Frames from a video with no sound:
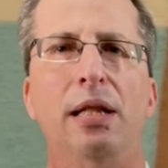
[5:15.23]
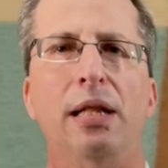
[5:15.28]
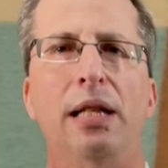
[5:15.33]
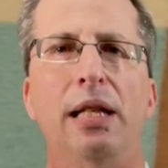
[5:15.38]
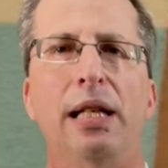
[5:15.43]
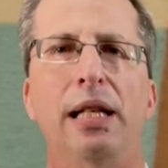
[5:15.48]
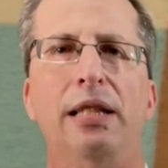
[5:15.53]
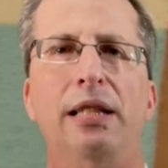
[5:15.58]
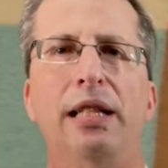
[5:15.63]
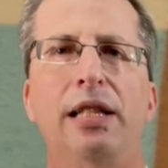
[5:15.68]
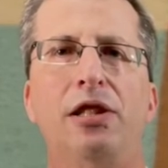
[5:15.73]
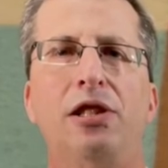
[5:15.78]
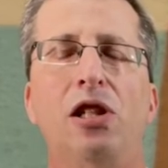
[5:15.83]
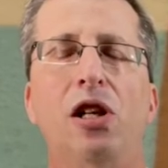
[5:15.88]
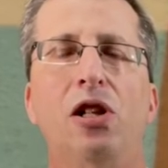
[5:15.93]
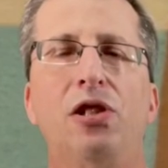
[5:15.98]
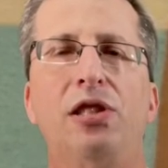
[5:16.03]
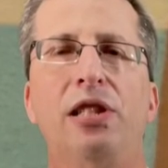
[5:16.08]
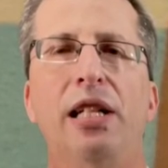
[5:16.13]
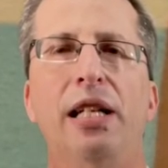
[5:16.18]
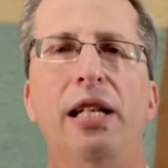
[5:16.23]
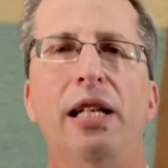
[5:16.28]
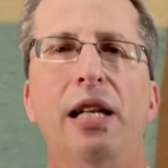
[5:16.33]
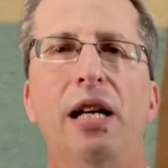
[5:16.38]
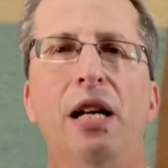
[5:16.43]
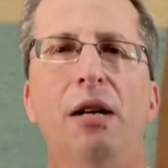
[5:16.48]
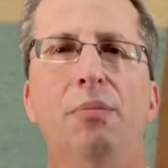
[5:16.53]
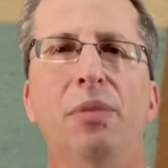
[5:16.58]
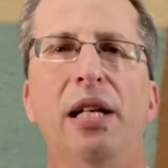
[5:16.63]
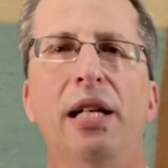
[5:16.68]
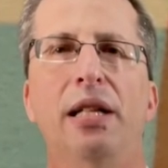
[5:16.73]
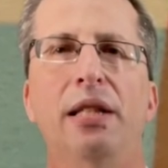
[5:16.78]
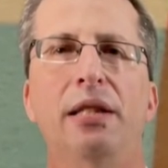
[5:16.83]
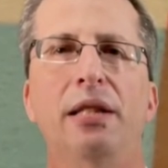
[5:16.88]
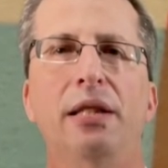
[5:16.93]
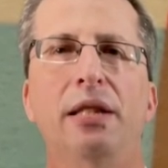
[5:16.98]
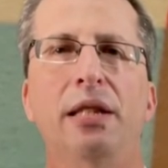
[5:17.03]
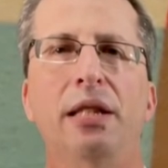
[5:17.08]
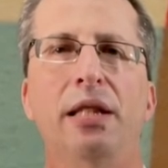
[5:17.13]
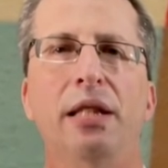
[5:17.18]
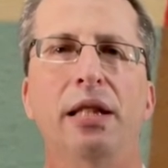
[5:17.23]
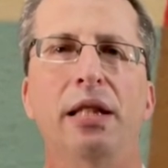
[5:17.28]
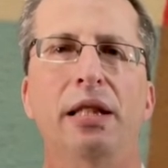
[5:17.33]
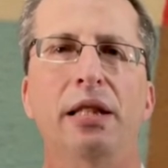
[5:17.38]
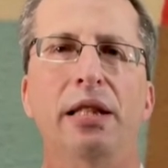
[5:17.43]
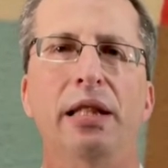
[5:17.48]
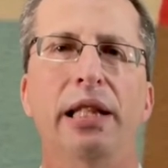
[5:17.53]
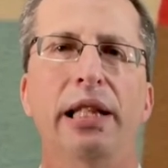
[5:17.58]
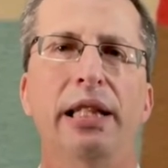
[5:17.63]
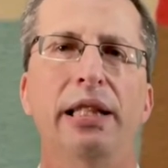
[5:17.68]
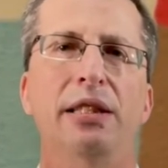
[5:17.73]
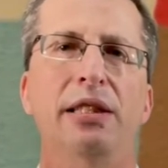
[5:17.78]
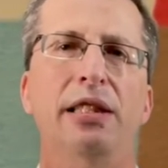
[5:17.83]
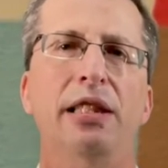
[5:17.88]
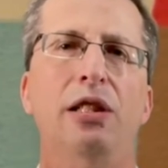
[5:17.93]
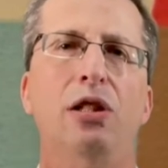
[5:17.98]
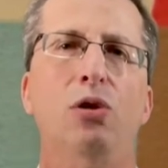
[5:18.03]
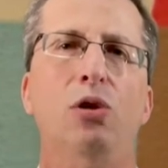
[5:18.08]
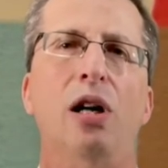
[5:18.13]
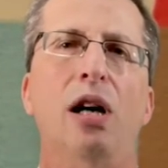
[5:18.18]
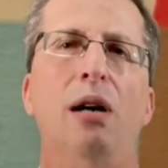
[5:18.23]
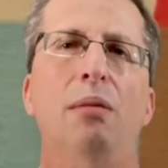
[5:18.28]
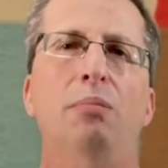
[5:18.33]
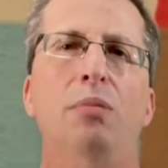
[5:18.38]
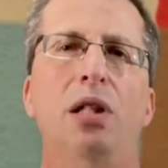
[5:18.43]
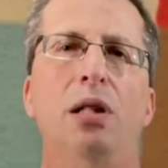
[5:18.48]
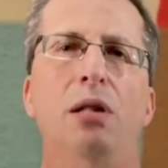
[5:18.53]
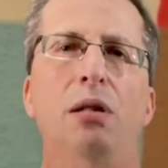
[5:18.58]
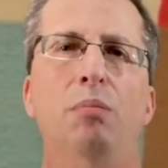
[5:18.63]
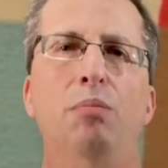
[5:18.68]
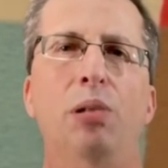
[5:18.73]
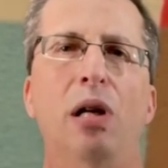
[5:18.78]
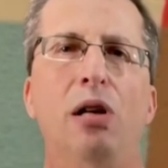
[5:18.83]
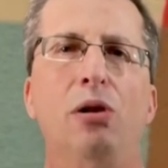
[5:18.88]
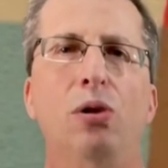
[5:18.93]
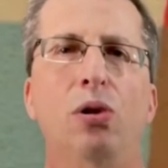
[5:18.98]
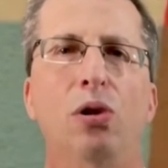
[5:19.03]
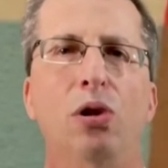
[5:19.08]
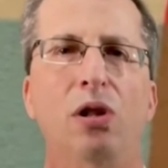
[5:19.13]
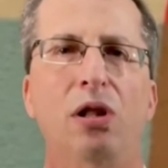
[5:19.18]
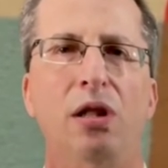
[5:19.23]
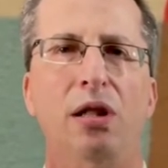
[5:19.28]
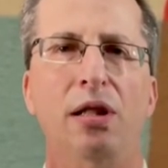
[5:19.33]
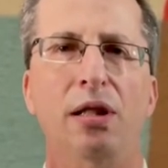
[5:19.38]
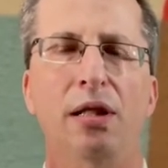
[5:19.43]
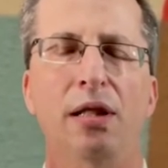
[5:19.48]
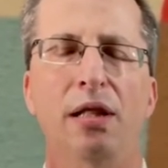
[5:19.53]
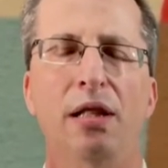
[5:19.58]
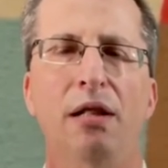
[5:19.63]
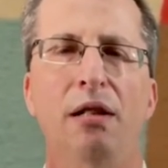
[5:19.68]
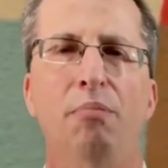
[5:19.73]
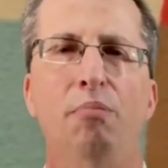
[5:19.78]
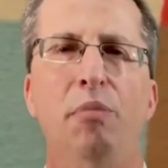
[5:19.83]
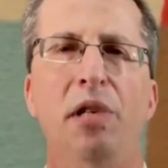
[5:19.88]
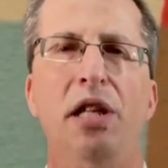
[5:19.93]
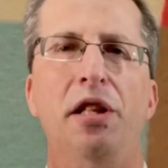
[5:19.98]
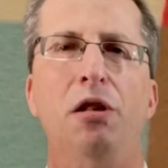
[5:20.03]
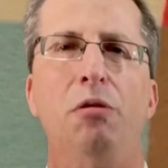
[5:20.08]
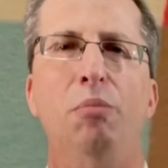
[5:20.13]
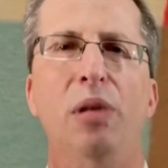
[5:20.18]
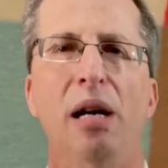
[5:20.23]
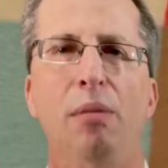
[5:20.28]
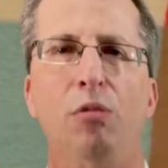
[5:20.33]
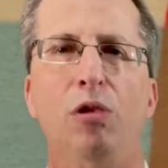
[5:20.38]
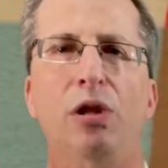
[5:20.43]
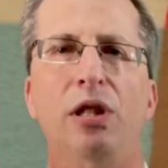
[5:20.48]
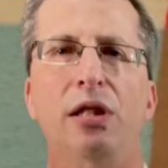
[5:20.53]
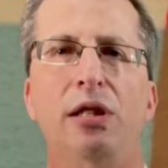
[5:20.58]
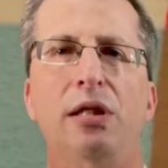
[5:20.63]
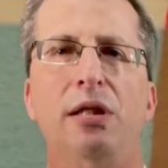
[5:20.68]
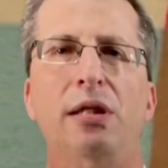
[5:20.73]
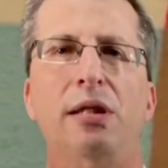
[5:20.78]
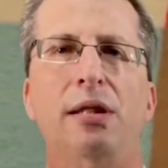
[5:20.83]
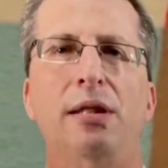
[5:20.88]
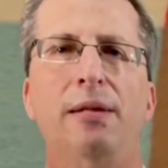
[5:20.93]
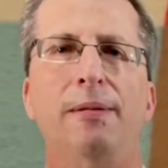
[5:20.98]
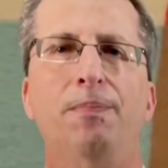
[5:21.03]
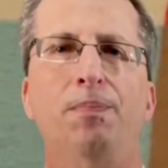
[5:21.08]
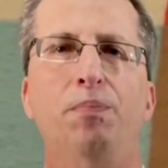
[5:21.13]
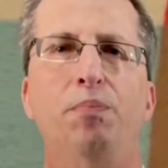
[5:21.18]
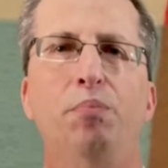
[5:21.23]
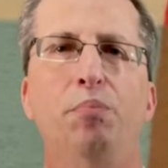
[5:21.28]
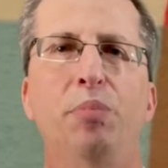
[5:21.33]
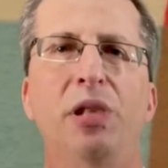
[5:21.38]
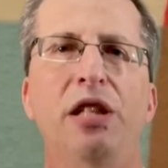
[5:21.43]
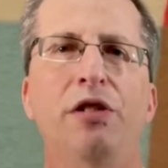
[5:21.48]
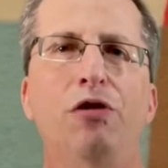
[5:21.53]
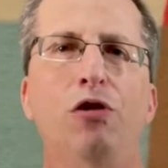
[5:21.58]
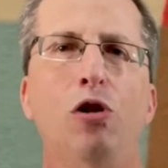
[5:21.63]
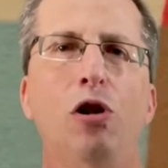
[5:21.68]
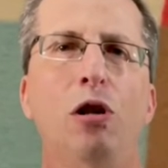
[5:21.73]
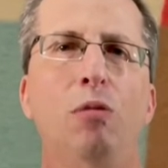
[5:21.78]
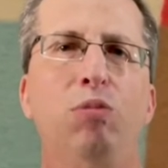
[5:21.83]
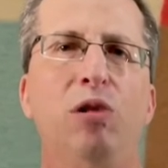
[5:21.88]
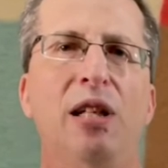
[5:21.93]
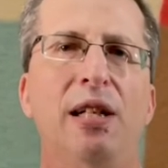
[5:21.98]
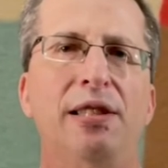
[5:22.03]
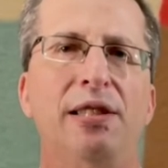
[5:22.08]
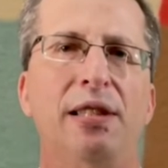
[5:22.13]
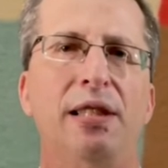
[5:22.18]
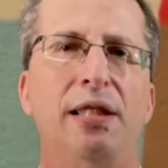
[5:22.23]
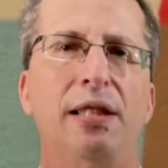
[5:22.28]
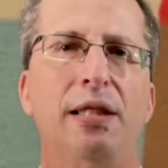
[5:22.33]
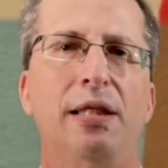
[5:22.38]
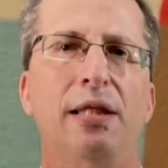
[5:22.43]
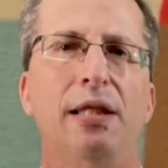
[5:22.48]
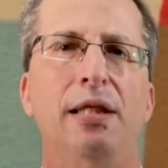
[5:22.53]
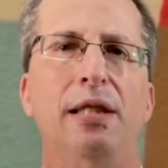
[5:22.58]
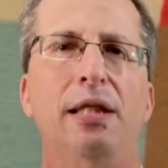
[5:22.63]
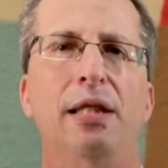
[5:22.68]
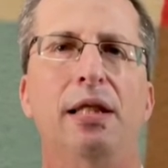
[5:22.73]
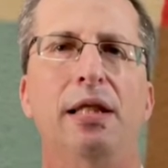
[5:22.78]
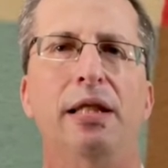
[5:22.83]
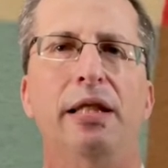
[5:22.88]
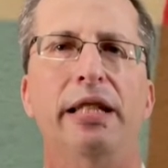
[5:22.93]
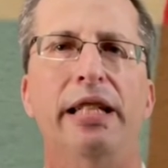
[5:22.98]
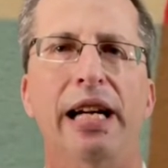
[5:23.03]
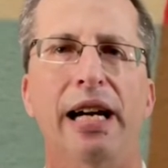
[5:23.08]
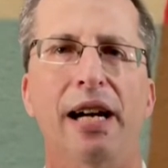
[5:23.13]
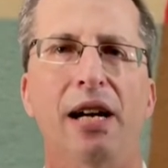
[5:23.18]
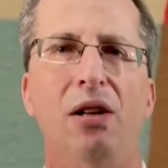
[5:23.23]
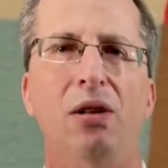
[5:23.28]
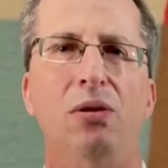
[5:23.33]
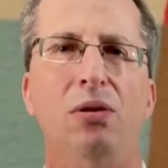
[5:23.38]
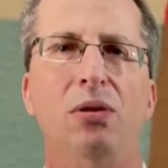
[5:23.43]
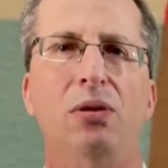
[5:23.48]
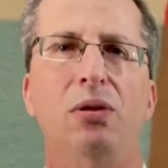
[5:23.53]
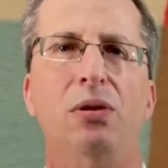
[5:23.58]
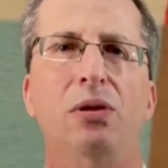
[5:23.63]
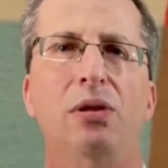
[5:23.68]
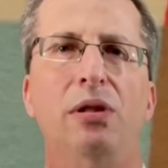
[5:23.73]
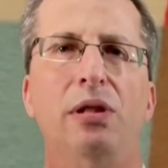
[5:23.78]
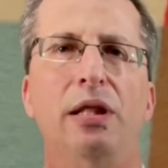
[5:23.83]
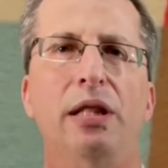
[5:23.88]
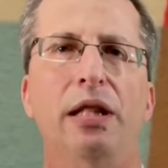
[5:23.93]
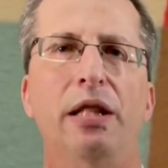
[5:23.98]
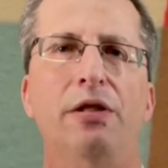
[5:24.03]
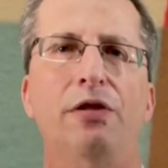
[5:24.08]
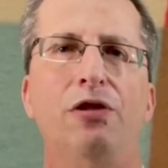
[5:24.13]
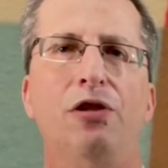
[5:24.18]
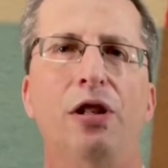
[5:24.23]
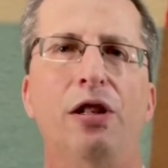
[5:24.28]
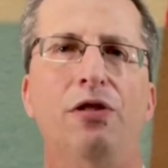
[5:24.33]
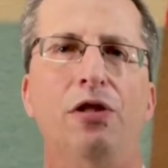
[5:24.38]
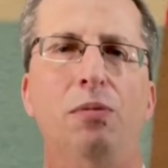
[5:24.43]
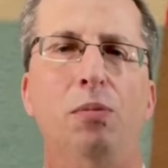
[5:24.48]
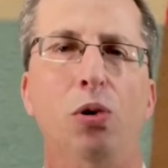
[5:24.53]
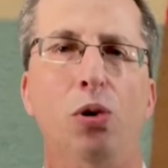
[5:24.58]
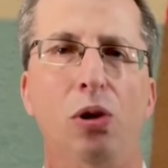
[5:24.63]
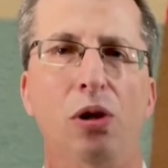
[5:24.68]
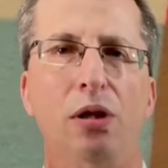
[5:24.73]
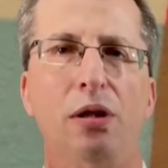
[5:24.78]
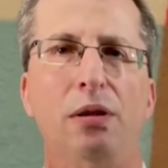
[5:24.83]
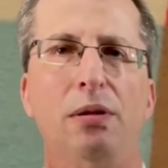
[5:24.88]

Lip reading: And let us all say, Amen. Yehi zichram baruch. May their memories be for a blessing, now and forevermore.